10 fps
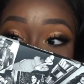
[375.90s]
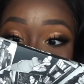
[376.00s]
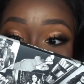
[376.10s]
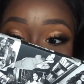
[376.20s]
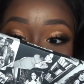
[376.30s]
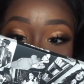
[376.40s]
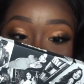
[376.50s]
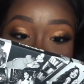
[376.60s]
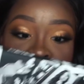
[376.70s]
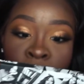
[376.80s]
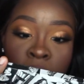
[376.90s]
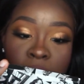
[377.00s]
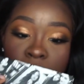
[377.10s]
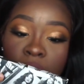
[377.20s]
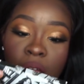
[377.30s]
metallic font.
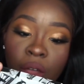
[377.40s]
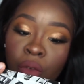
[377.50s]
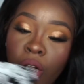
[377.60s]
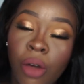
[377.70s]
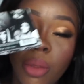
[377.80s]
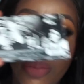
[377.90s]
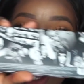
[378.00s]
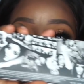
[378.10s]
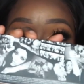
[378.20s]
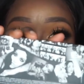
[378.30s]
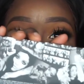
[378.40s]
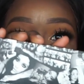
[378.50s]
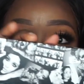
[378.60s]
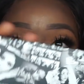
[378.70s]
And then on the back it has